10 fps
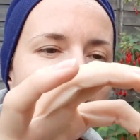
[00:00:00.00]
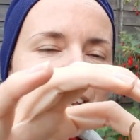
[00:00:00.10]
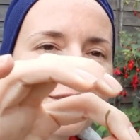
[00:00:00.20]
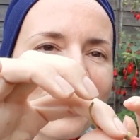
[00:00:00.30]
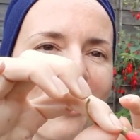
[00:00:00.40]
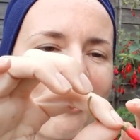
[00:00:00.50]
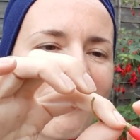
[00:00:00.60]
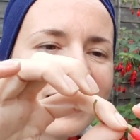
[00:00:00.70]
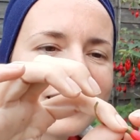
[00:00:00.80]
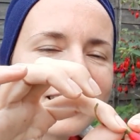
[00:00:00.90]
So
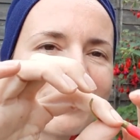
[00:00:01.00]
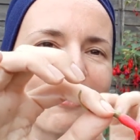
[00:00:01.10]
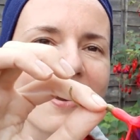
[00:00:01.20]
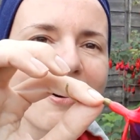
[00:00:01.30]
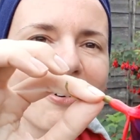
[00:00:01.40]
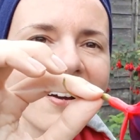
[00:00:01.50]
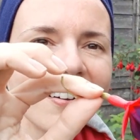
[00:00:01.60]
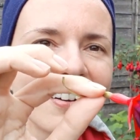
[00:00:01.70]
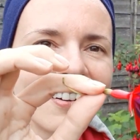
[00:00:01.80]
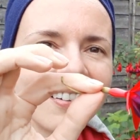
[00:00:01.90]
once the
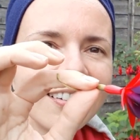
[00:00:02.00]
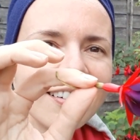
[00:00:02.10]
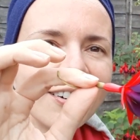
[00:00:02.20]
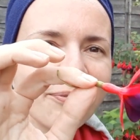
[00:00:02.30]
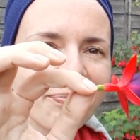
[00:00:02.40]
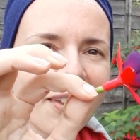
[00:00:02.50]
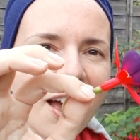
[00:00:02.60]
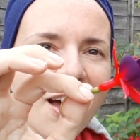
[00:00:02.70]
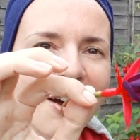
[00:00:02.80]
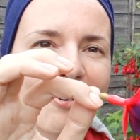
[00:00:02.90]
flower
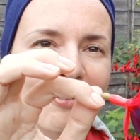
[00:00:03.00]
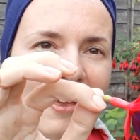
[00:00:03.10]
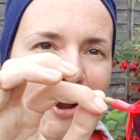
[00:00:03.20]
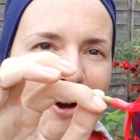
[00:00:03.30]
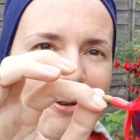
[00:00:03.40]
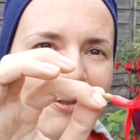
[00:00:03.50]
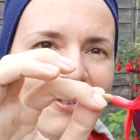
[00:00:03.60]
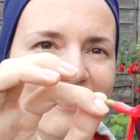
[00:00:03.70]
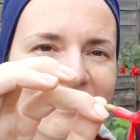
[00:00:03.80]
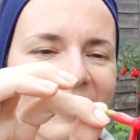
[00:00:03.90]
fell off,
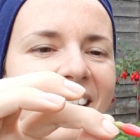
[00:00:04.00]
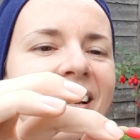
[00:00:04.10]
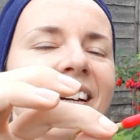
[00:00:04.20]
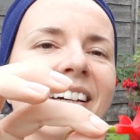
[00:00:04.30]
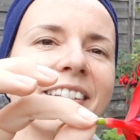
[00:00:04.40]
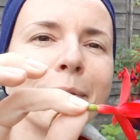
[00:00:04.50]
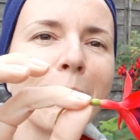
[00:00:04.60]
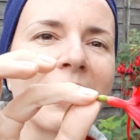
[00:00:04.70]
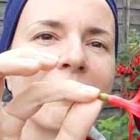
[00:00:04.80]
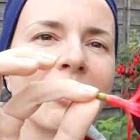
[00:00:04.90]
the
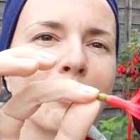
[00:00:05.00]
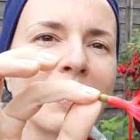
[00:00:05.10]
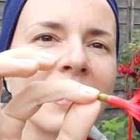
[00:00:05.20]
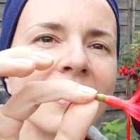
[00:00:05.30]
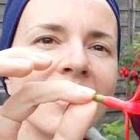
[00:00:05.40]
berry will be